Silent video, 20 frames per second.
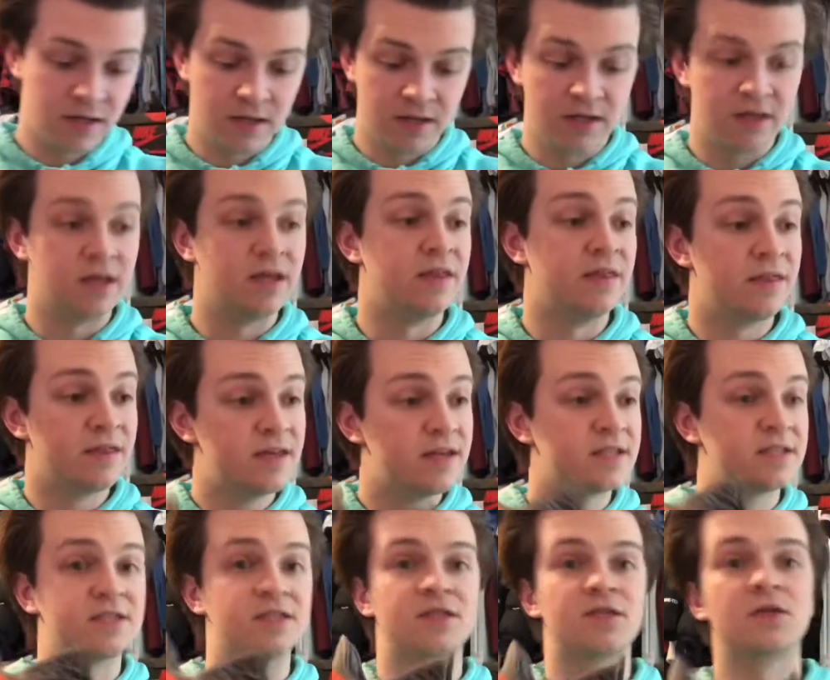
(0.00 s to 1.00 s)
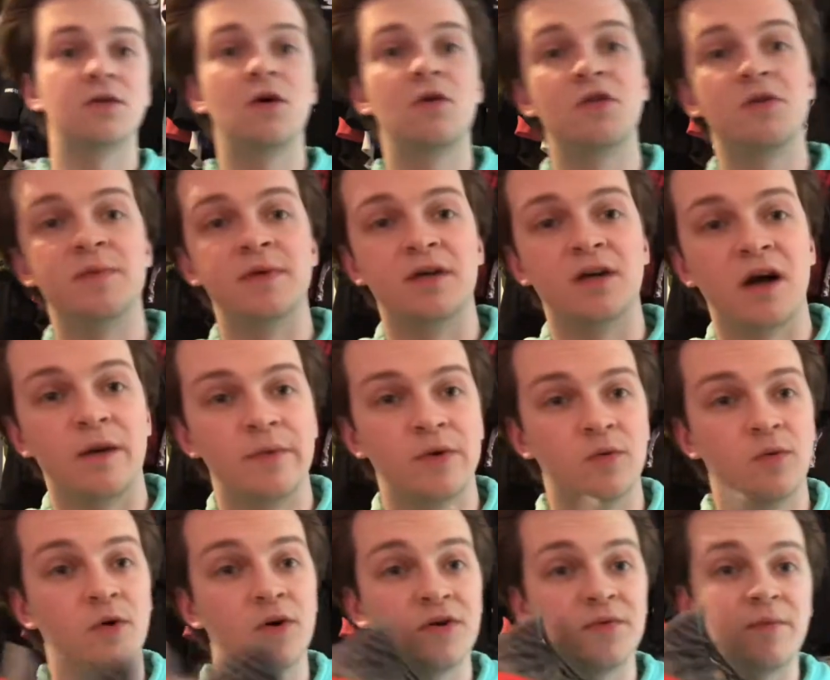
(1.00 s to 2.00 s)
and this is slowly becoming
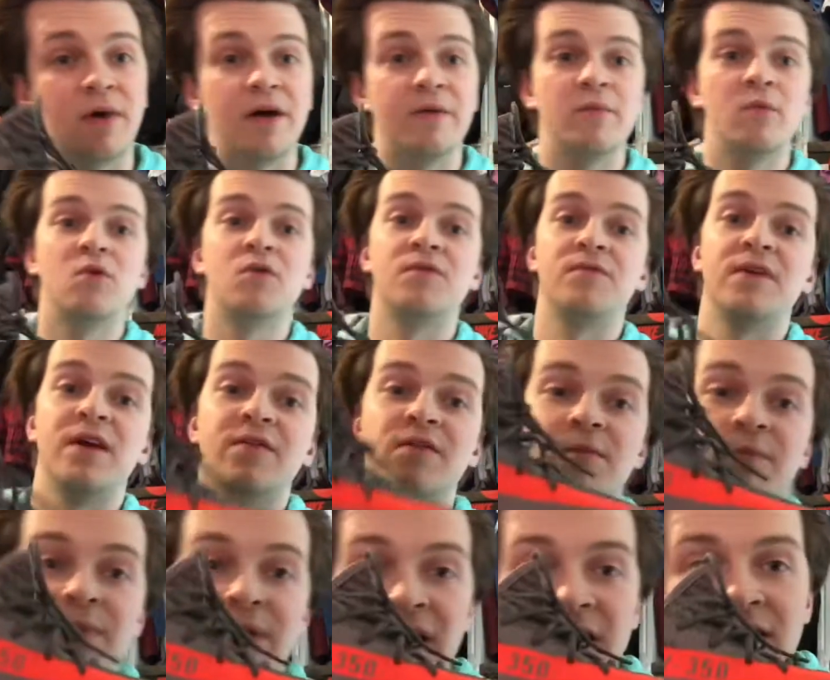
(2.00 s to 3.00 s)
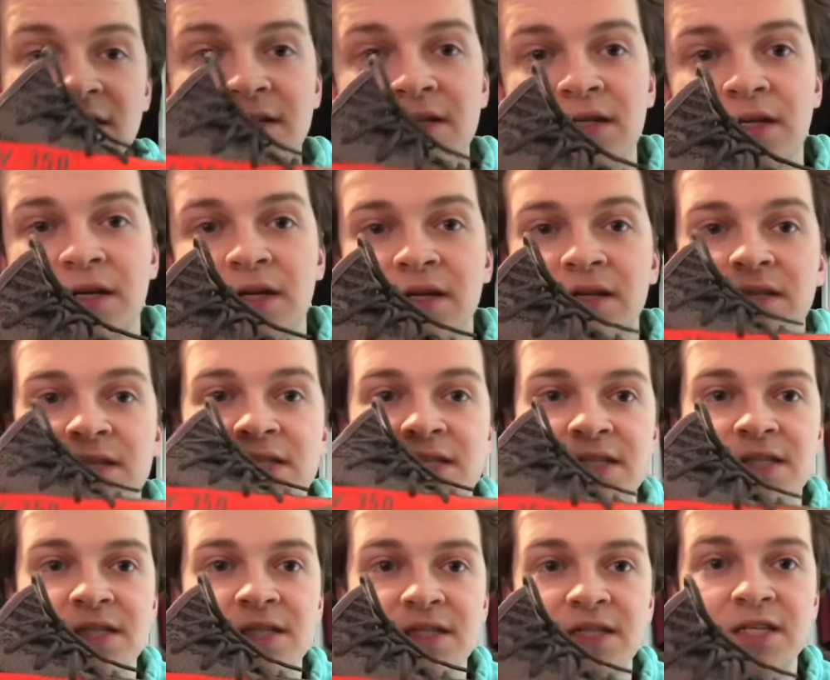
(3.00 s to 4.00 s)
one of my more favorite pairs. This
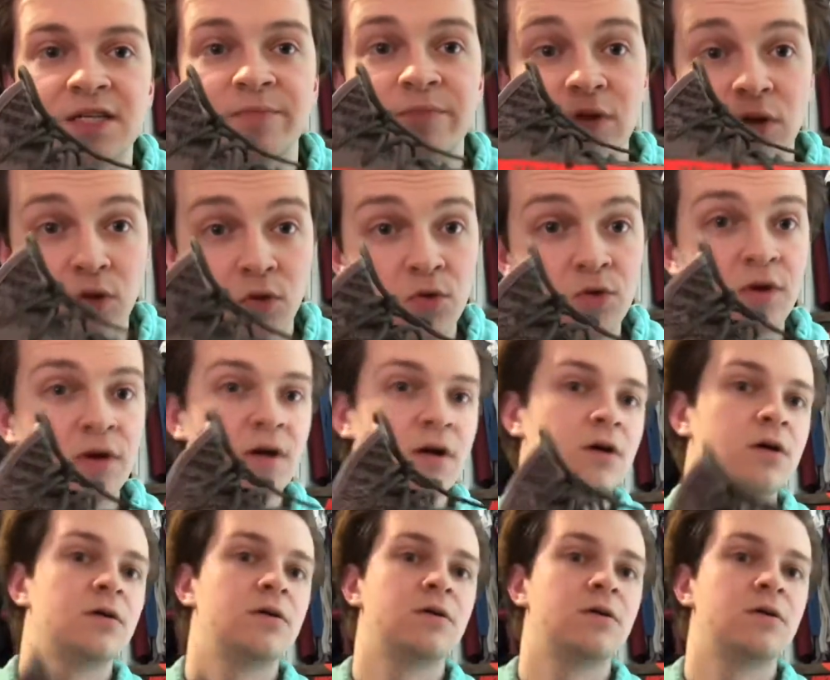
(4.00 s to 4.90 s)
is the Beluga.